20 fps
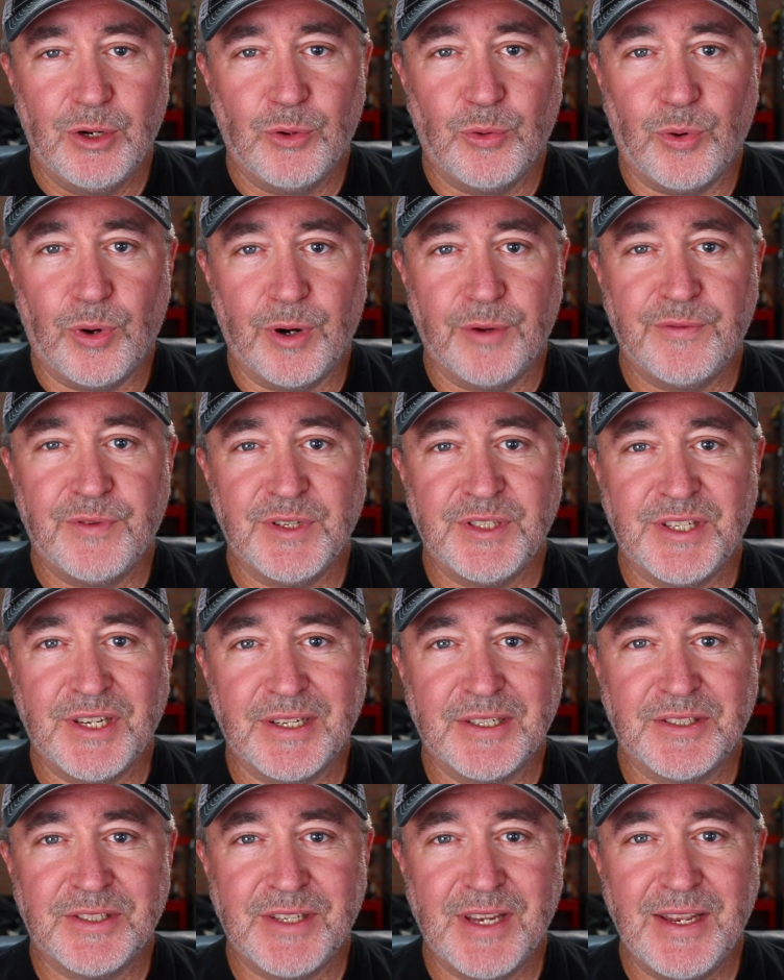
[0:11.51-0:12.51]
where if it's
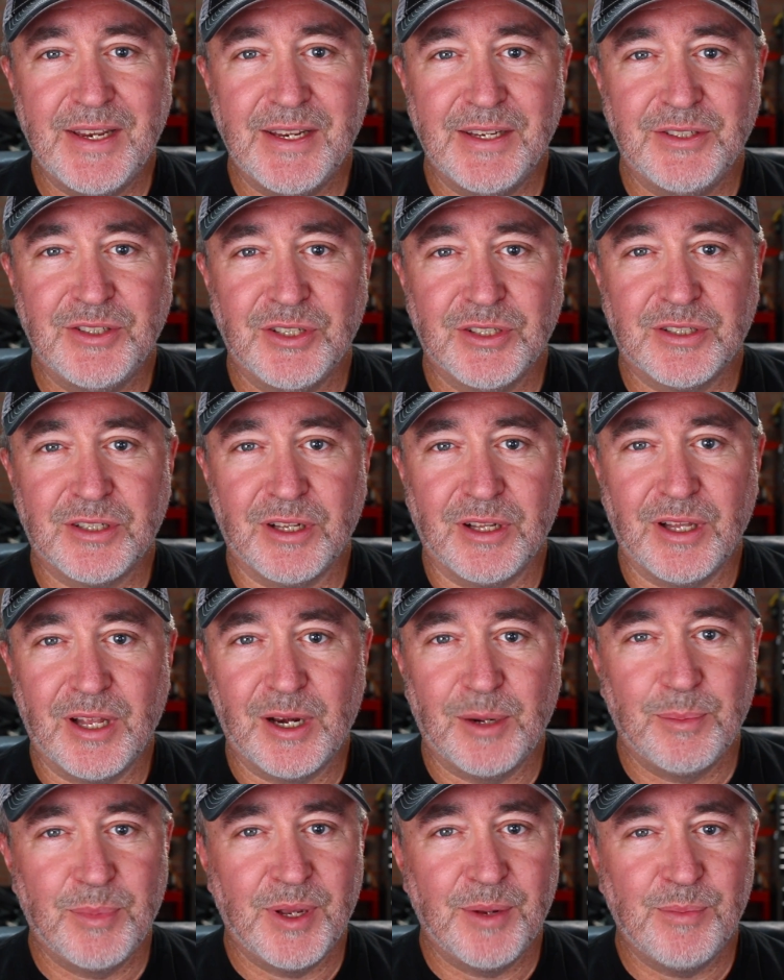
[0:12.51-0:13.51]
exceeded just a
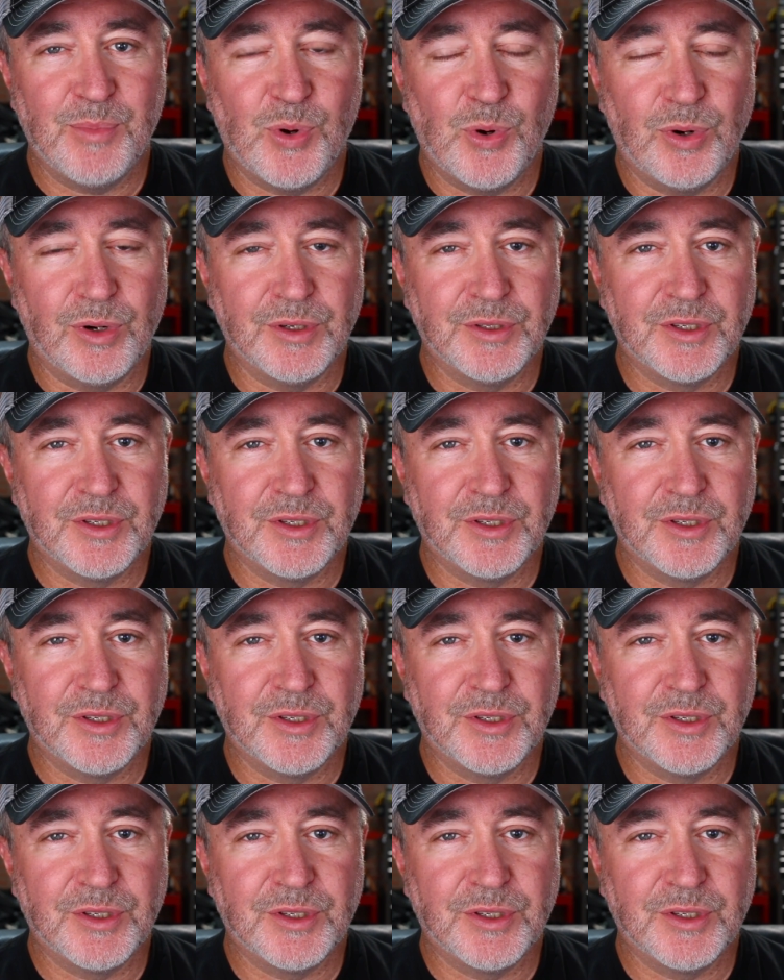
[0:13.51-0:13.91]
little bit more